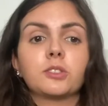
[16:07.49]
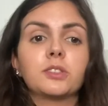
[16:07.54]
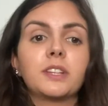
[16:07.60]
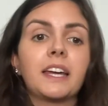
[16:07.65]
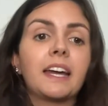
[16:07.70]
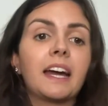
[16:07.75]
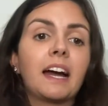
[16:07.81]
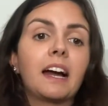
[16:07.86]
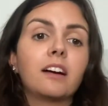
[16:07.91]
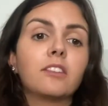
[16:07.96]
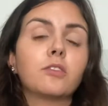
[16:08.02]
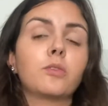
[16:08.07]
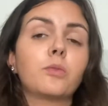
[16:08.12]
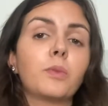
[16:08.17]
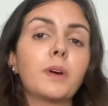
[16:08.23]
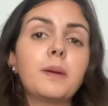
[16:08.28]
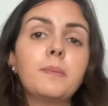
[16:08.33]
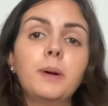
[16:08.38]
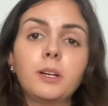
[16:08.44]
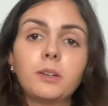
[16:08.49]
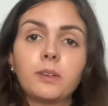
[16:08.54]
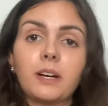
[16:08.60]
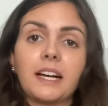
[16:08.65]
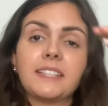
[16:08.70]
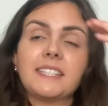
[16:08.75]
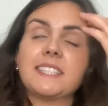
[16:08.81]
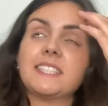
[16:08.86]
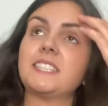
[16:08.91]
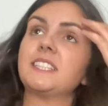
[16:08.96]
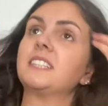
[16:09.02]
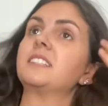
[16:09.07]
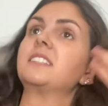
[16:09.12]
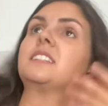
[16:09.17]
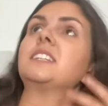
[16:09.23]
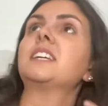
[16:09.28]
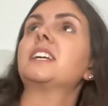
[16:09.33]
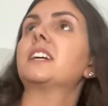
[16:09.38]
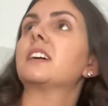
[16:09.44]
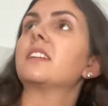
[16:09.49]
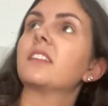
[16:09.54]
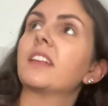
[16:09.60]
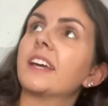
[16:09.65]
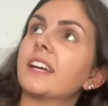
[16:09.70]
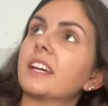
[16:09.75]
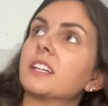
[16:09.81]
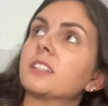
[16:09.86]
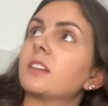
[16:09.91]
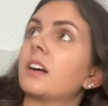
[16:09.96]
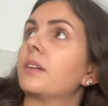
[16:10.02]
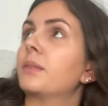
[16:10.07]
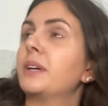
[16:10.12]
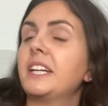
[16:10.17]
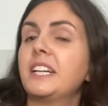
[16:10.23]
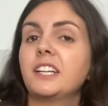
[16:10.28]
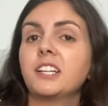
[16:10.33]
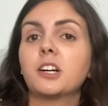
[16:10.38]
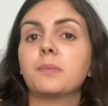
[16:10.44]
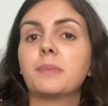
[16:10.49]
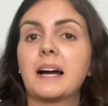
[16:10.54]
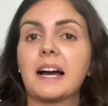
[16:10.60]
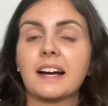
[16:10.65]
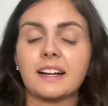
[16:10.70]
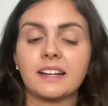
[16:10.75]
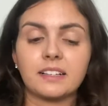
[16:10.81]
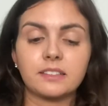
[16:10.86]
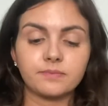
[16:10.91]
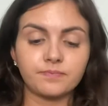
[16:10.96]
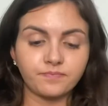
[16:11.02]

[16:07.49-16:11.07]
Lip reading: They have way better rides than Disney. Like, we need to go back.